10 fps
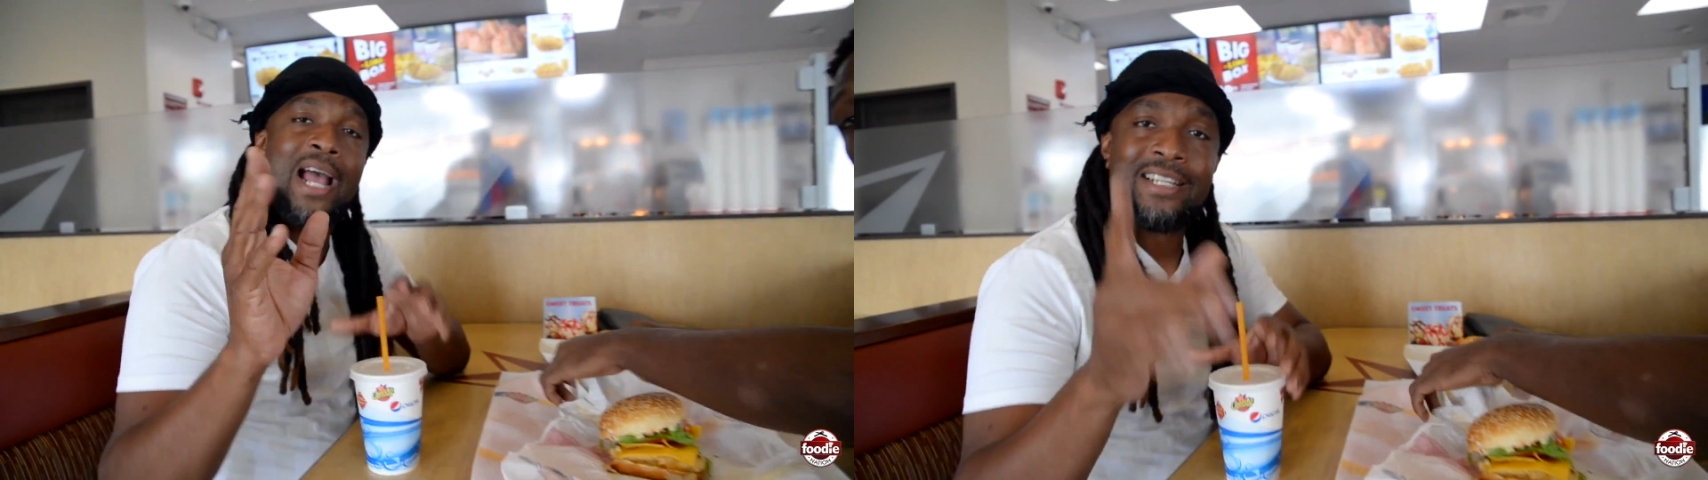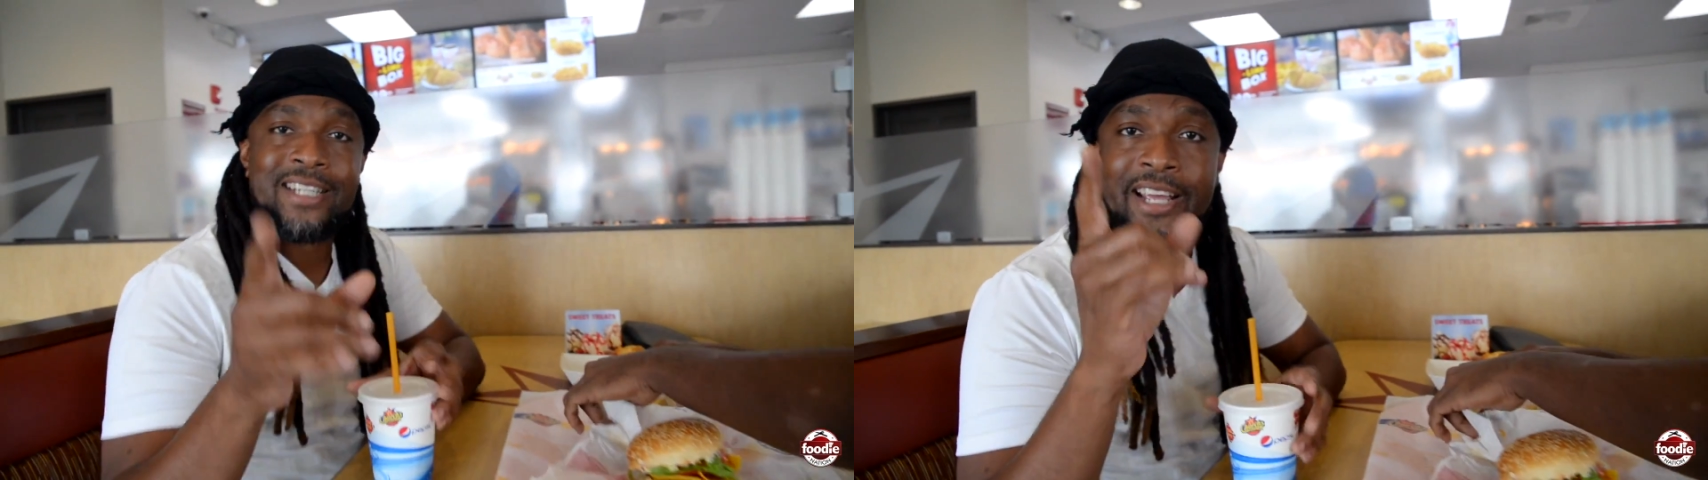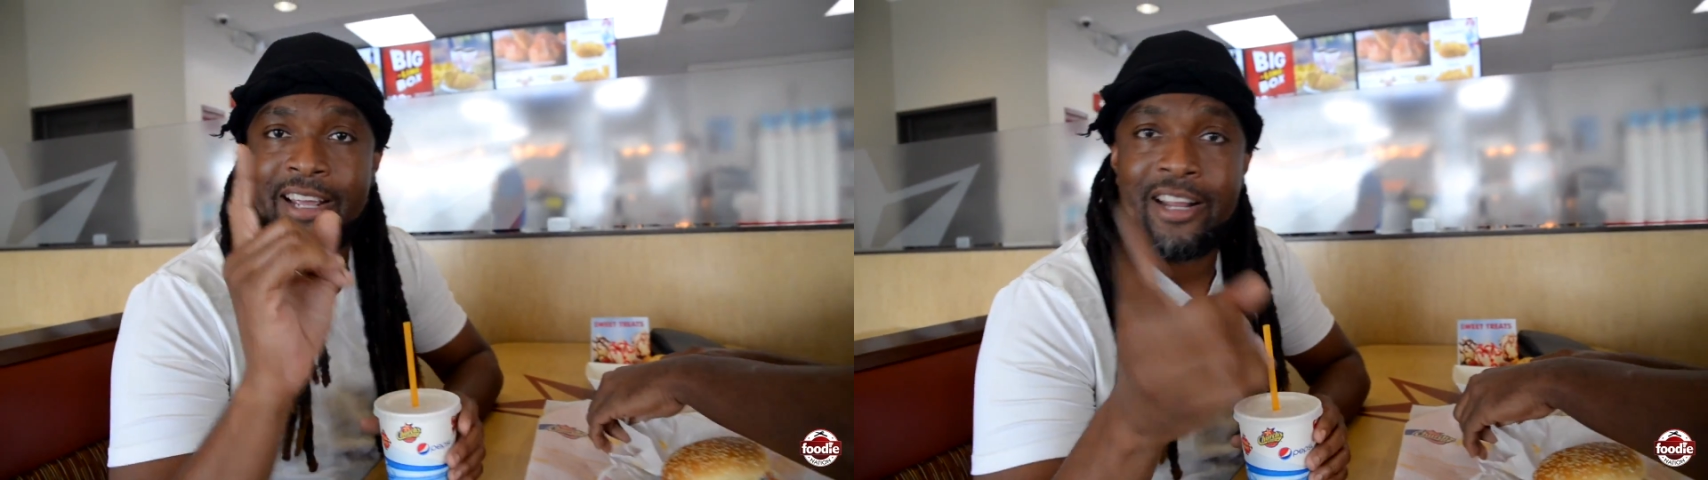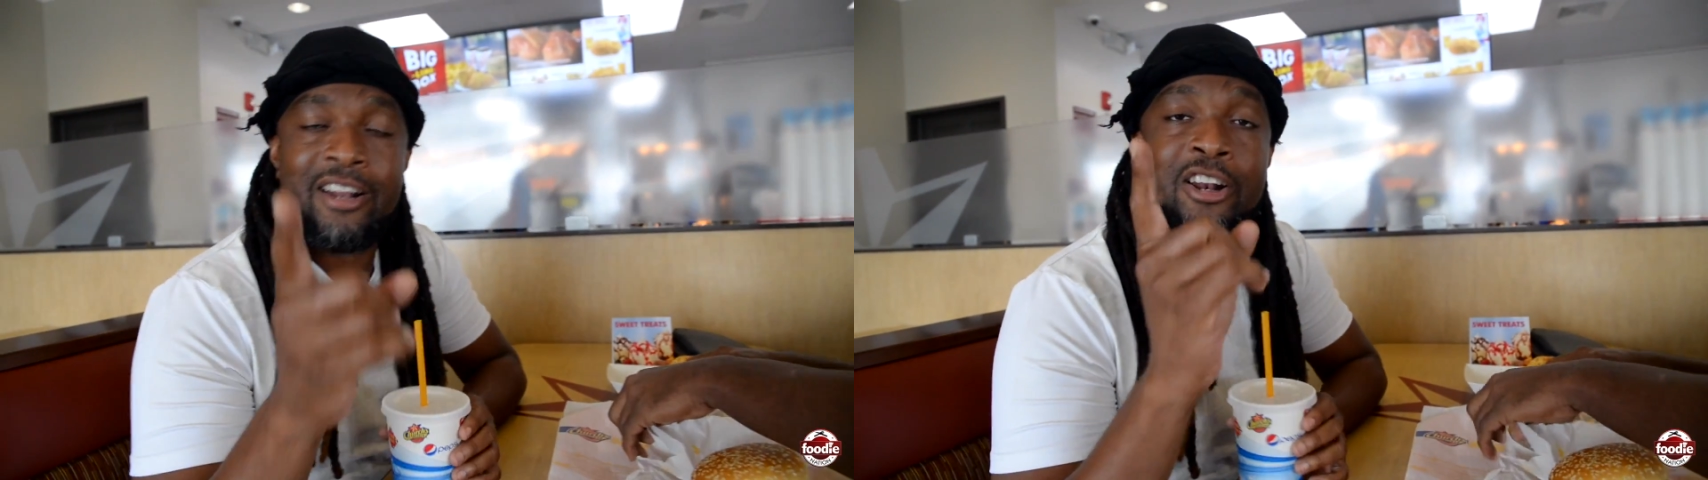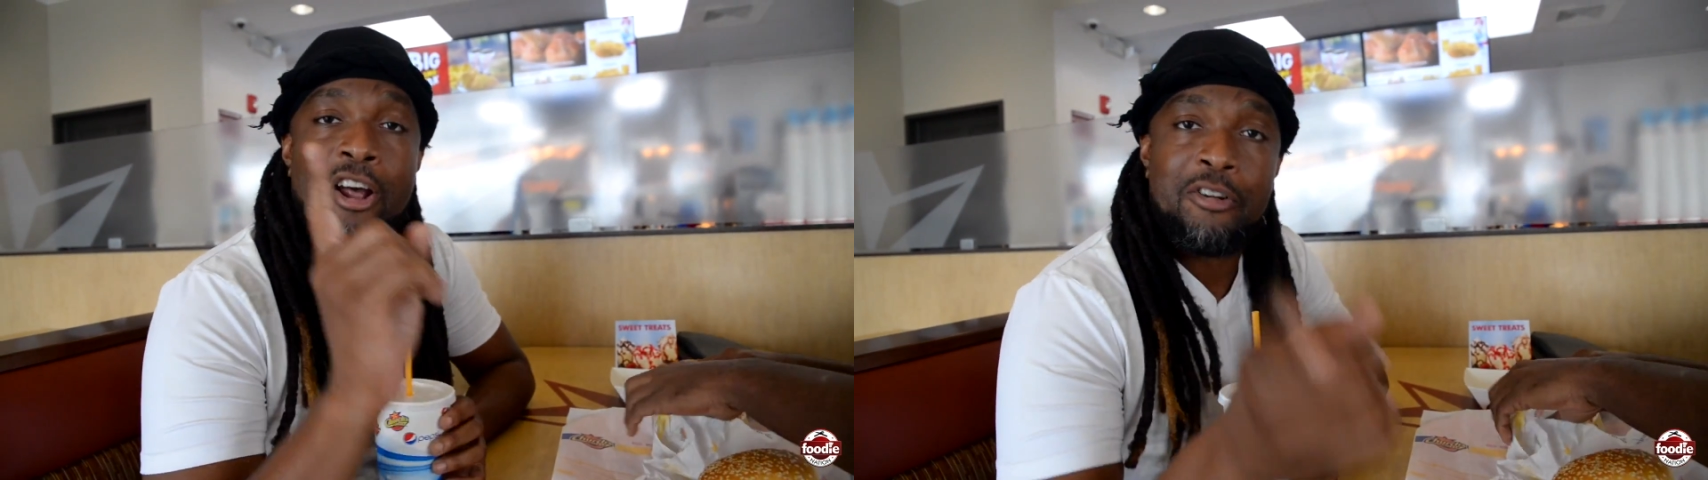I say
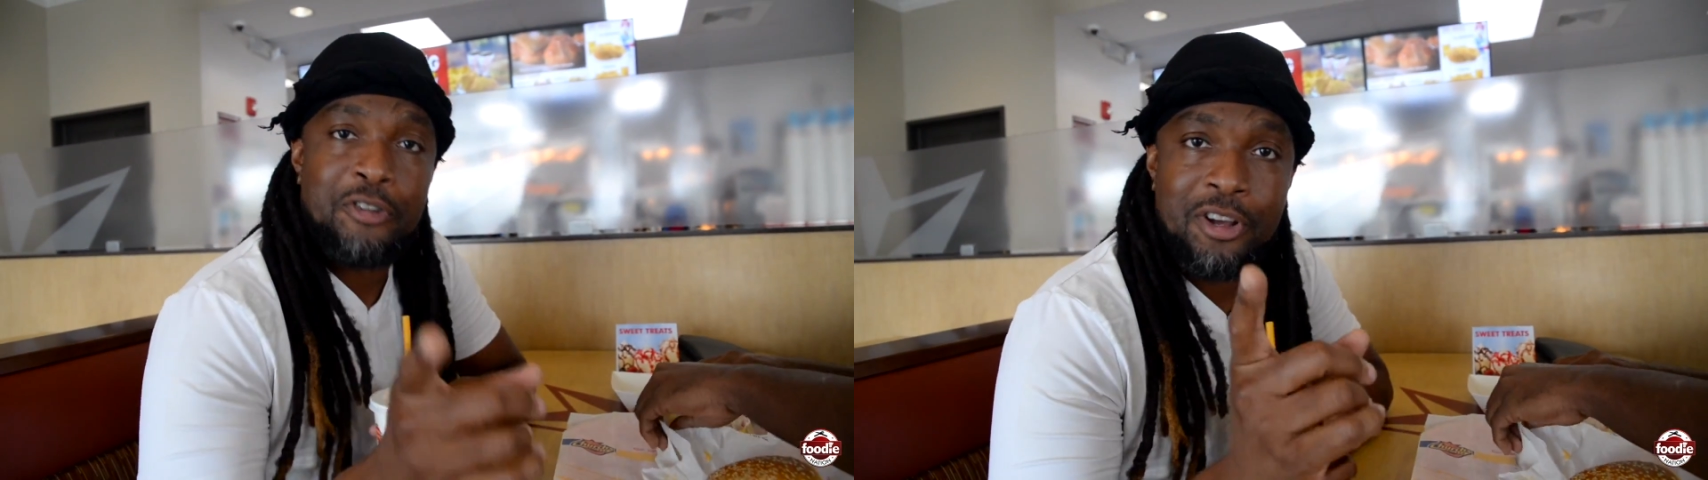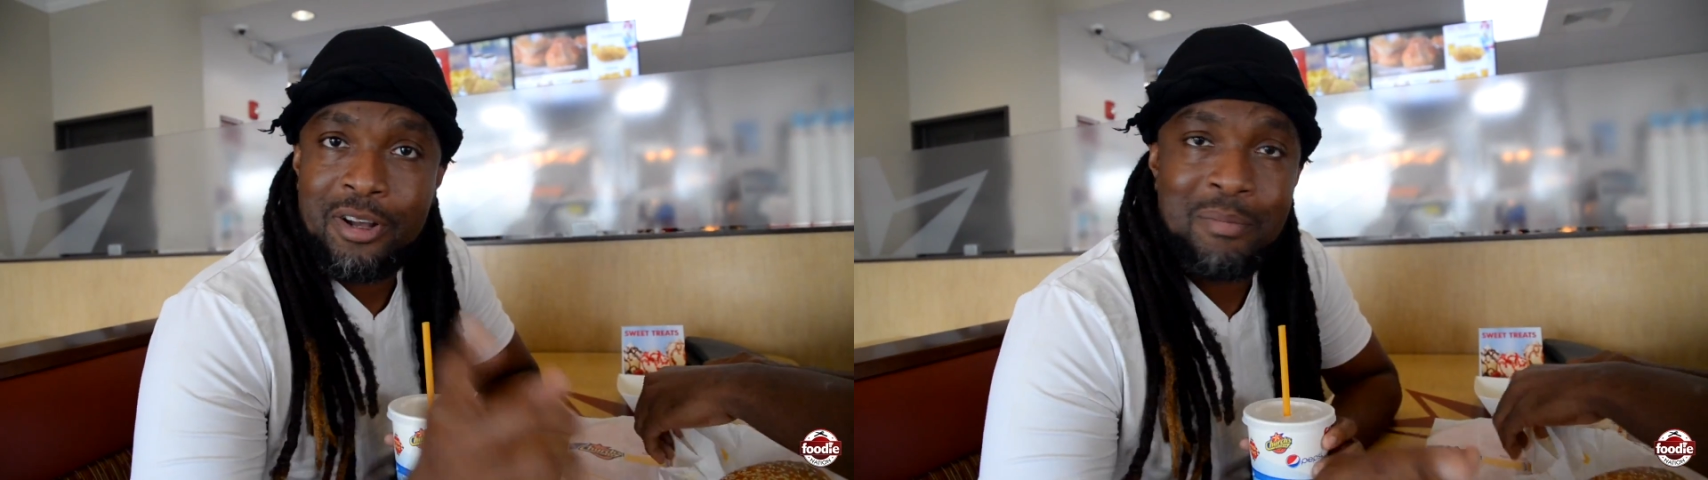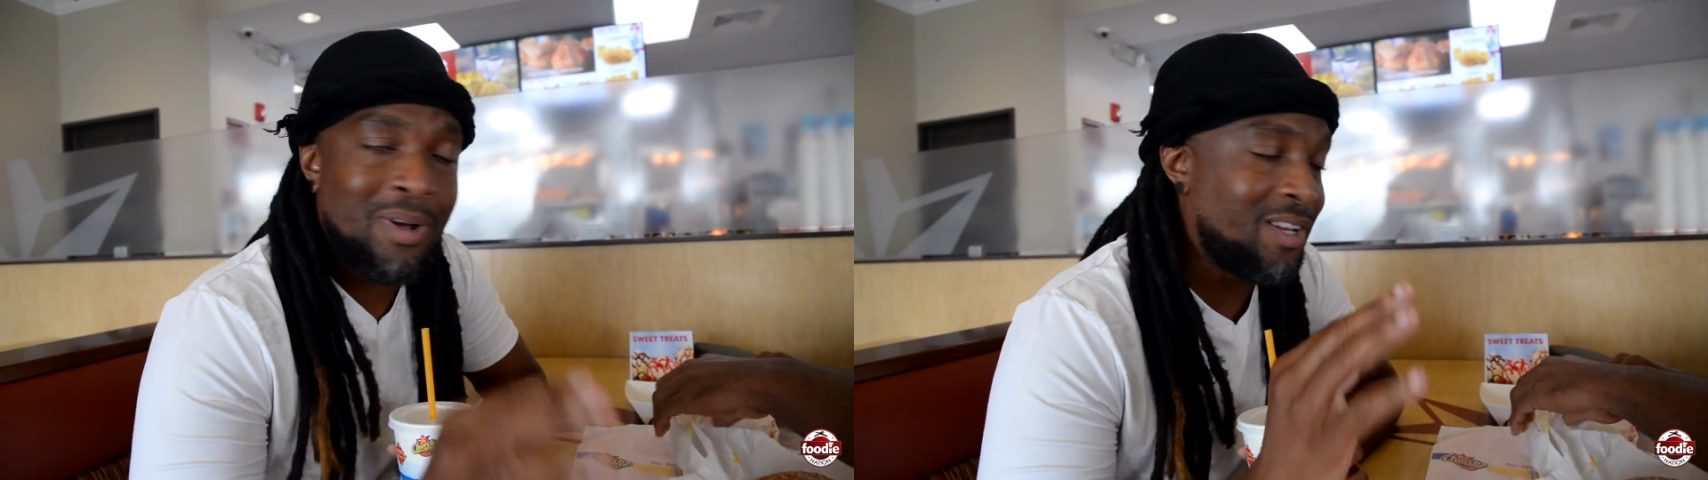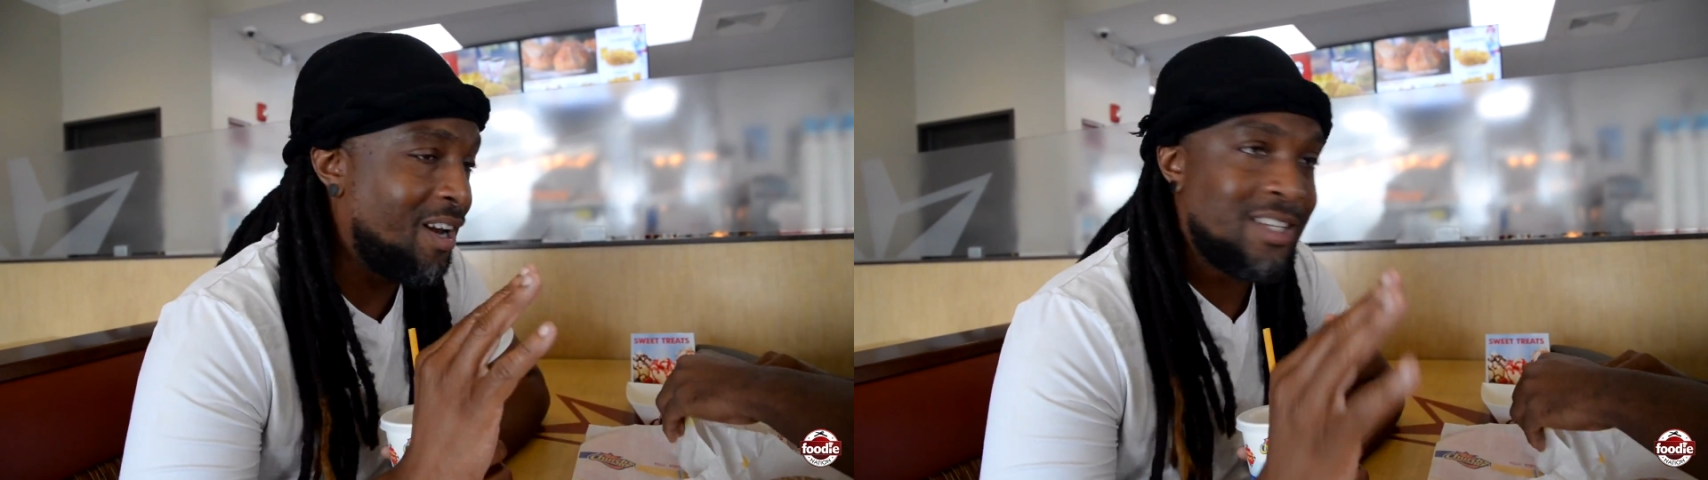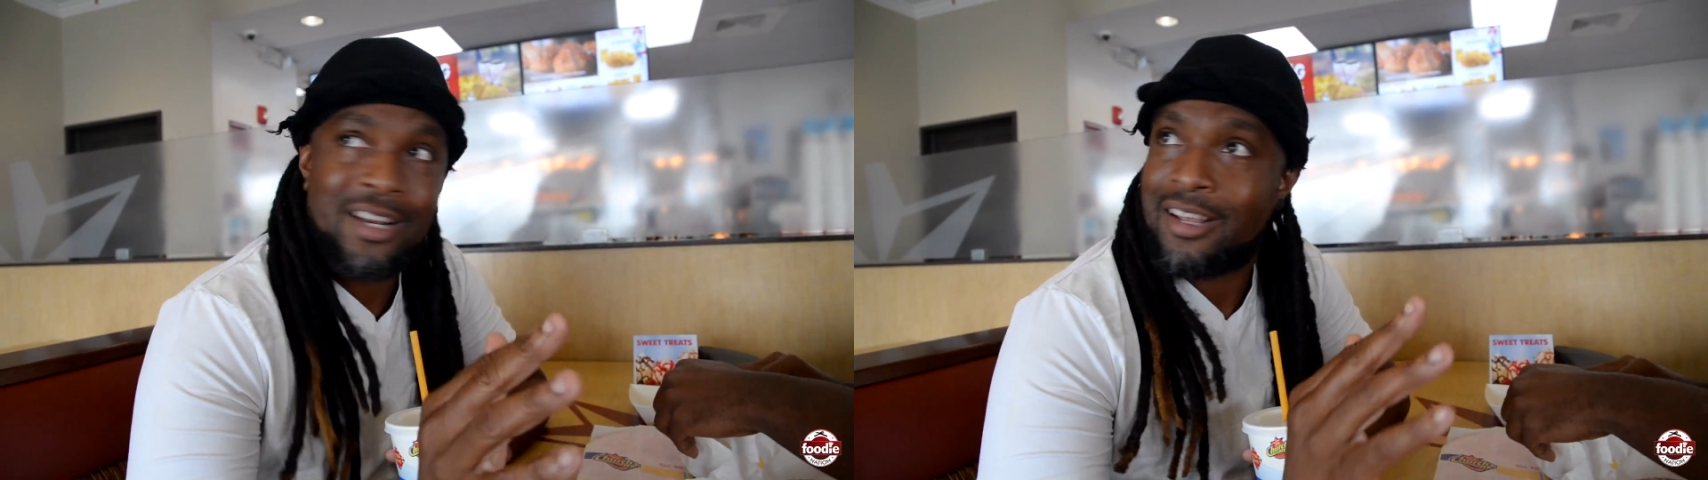none for you, but
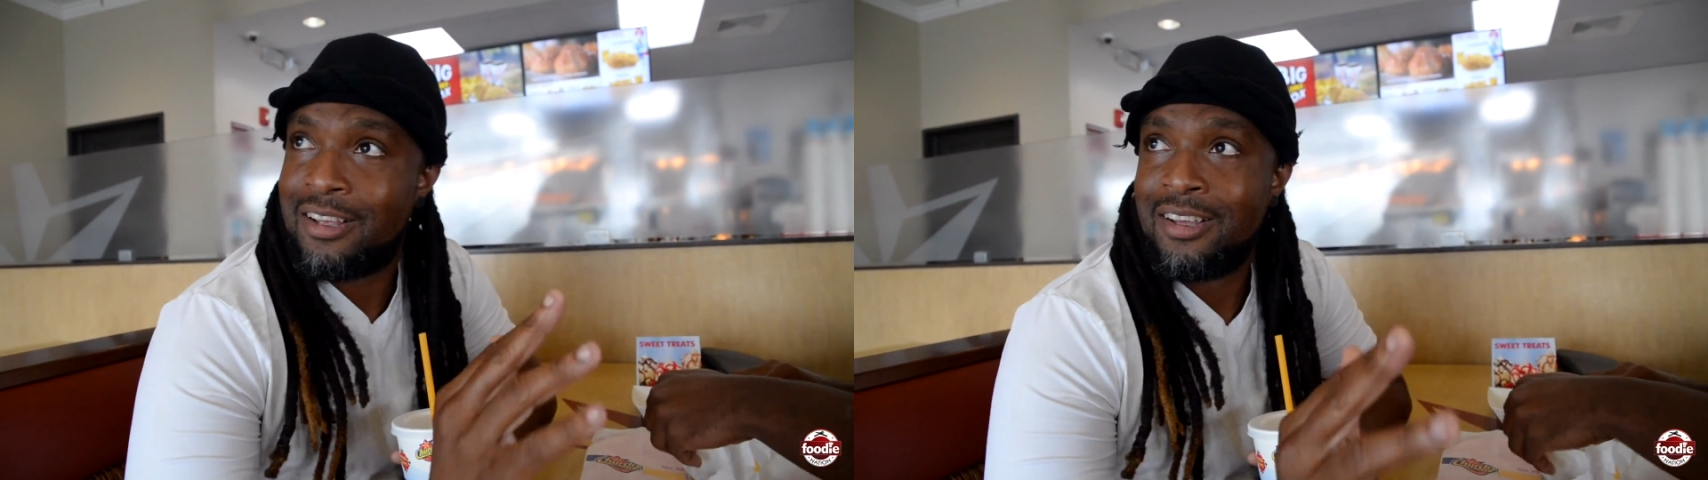not today.